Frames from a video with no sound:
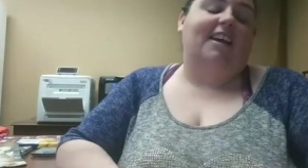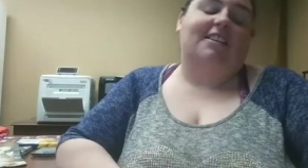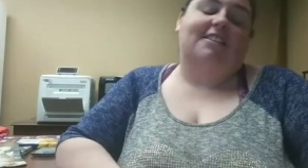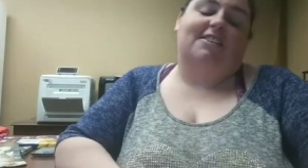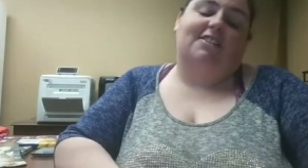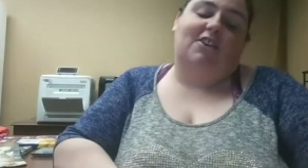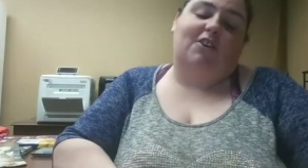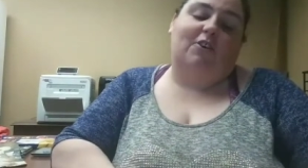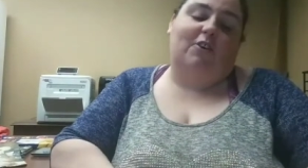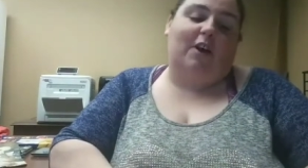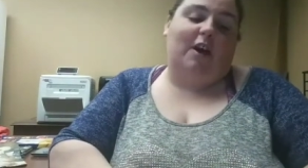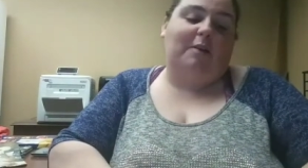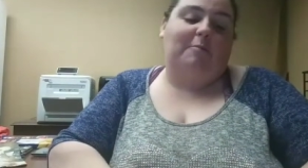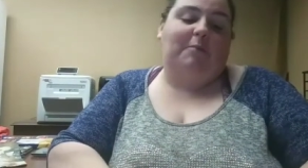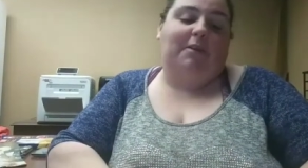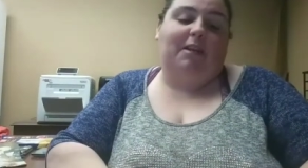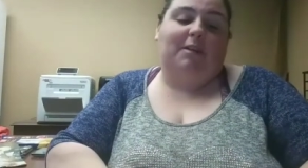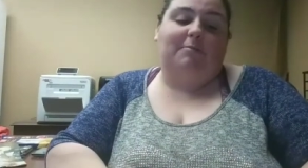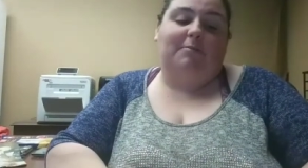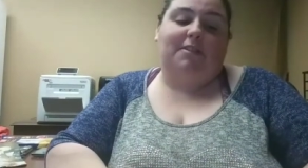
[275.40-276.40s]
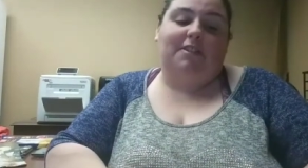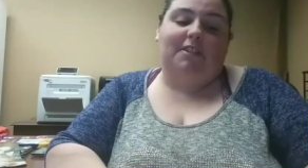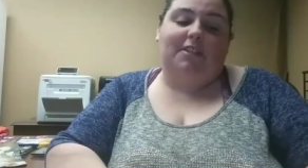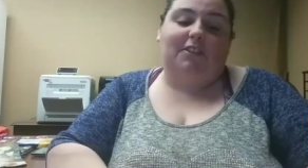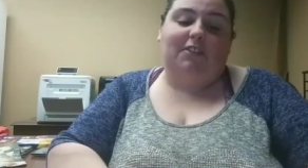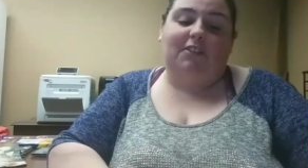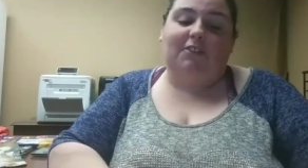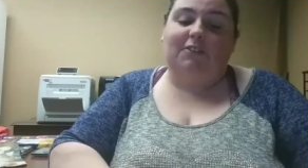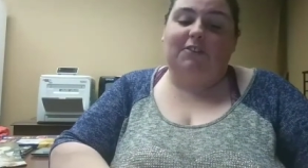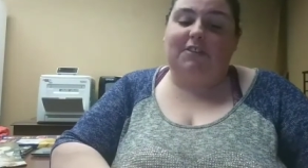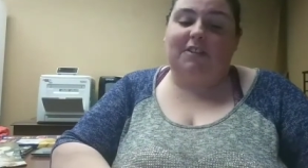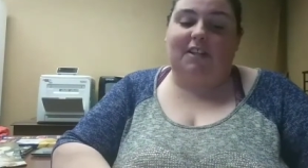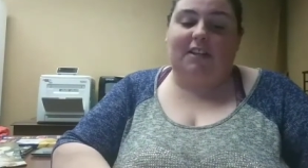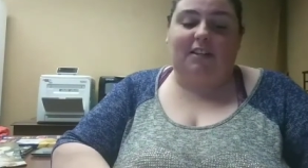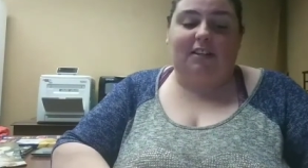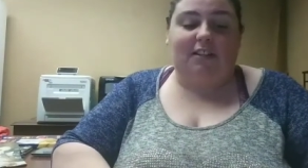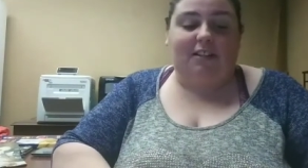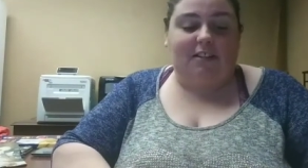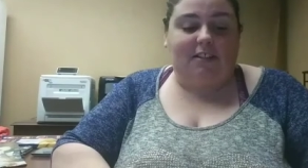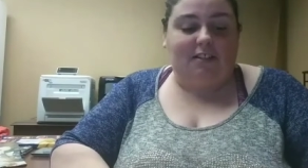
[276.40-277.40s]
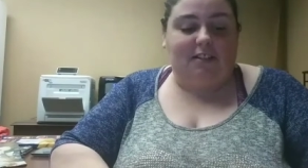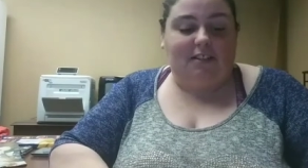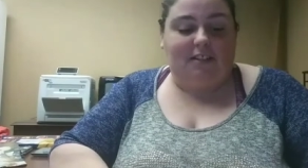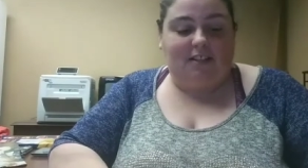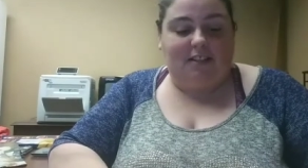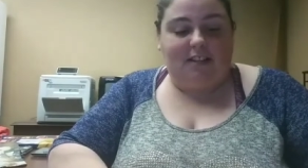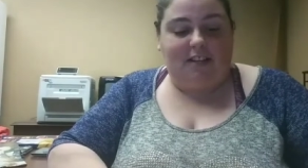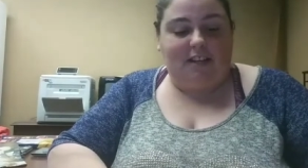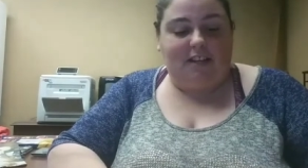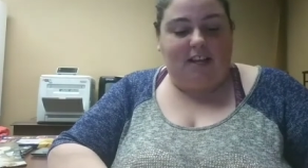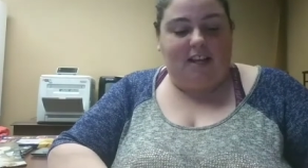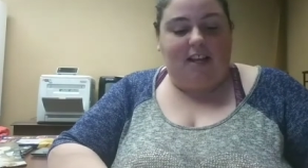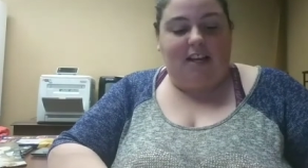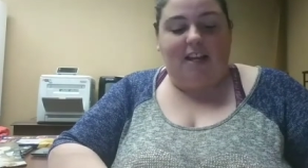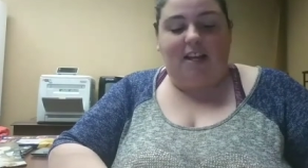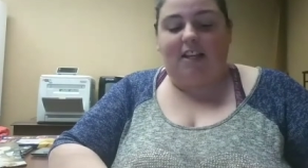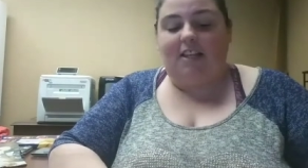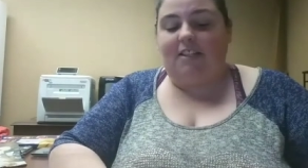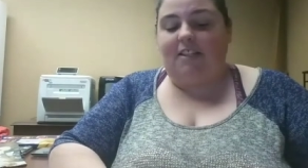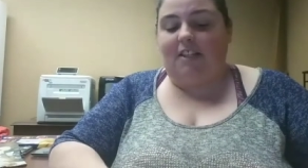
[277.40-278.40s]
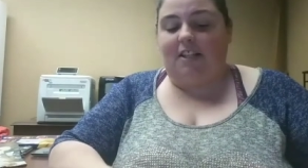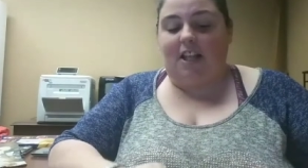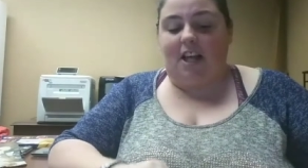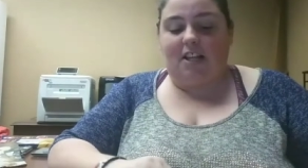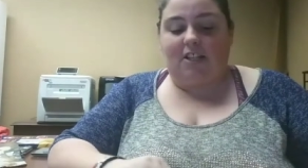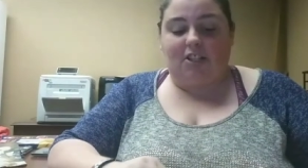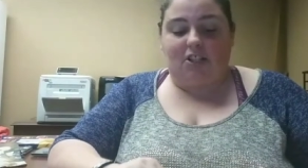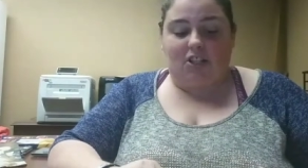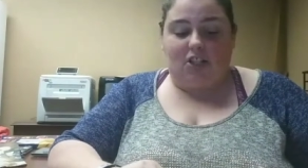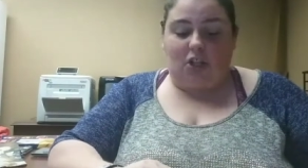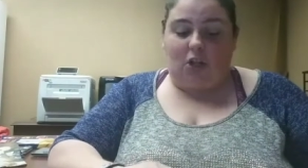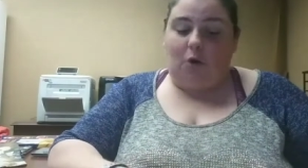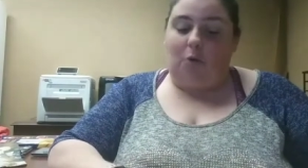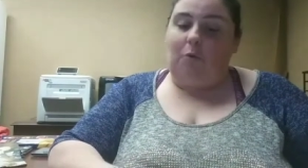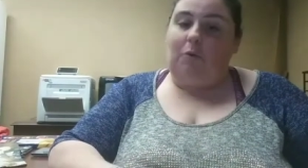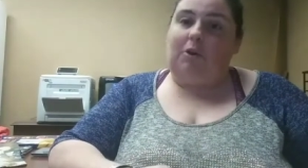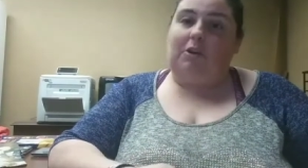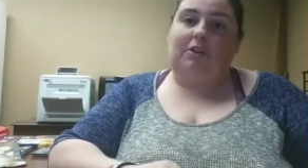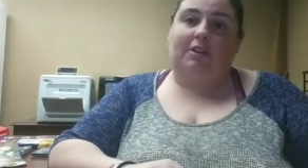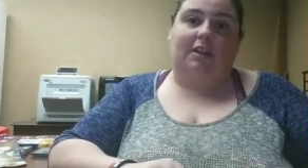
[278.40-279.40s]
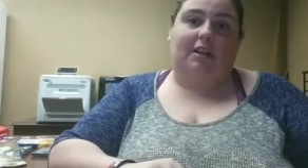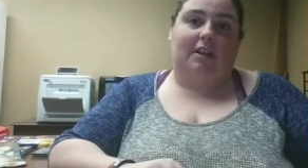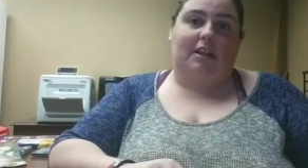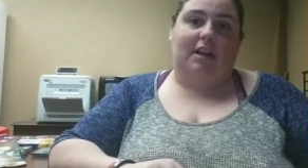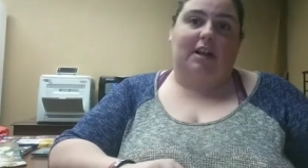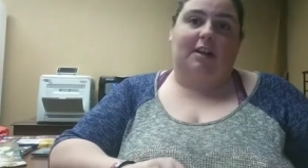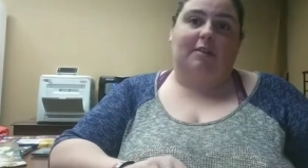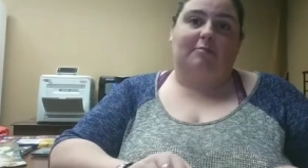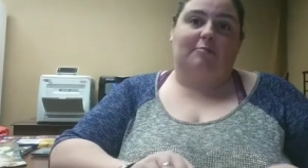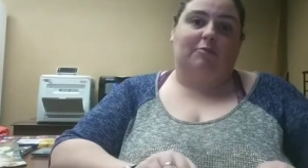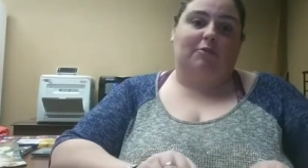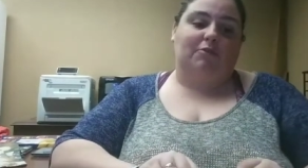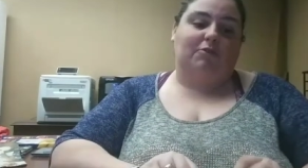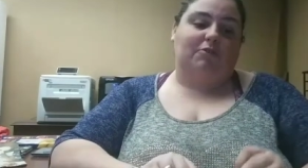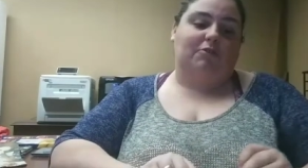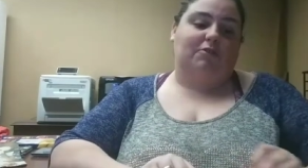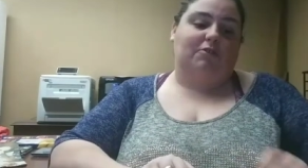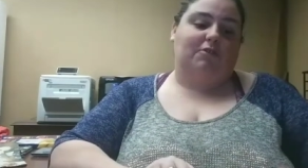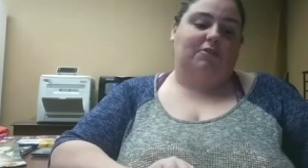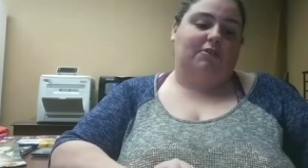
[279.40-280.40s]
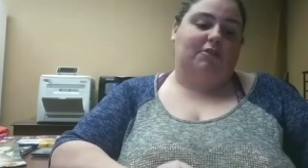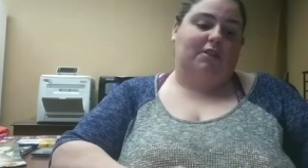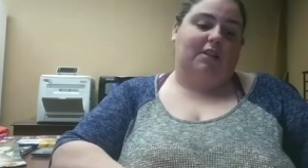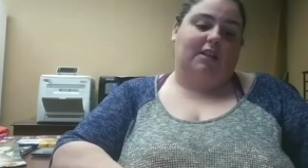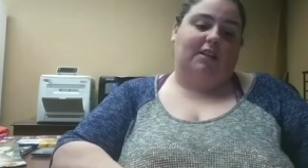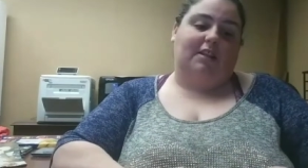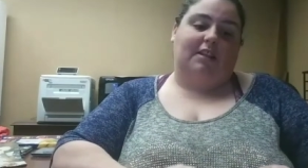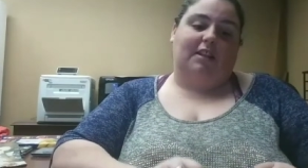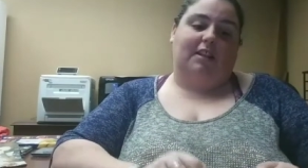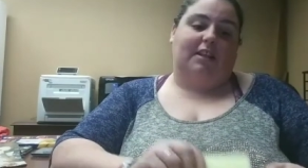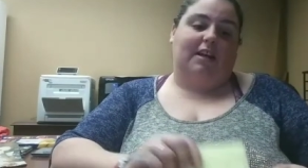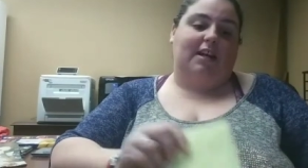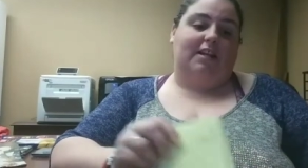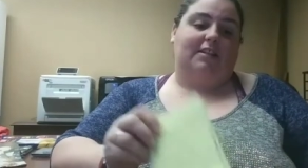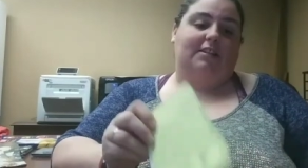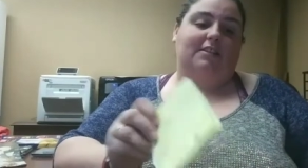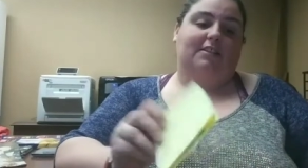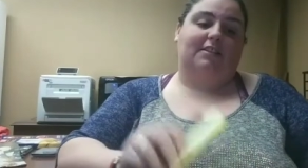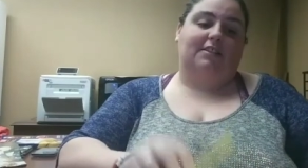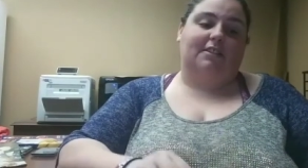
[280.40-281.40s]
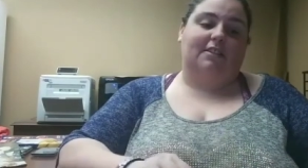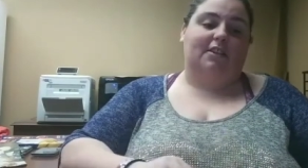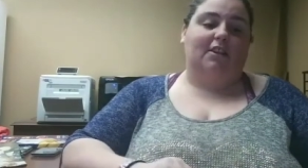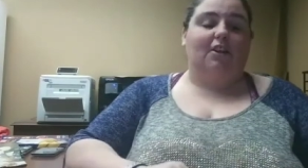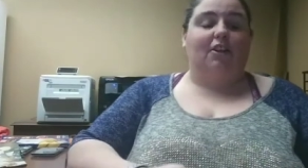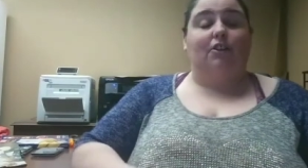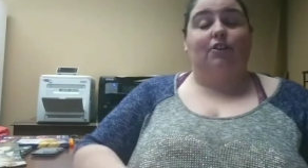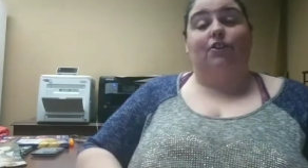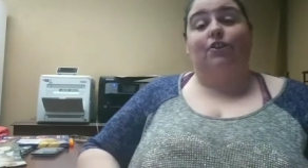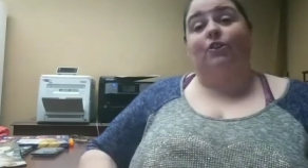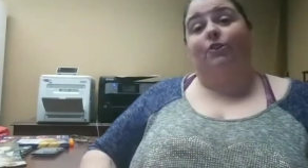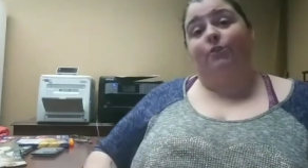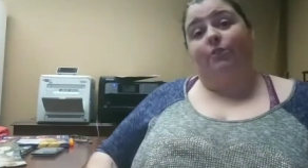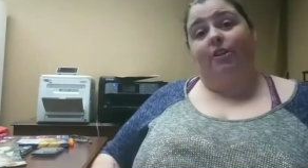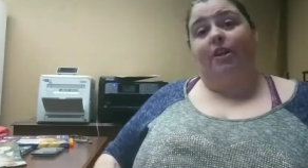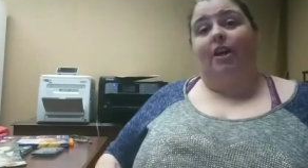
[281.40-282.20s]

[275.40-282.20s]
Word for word: yeah, so I mean, I'm still losing. It is a lot slower than I am used to, than the last two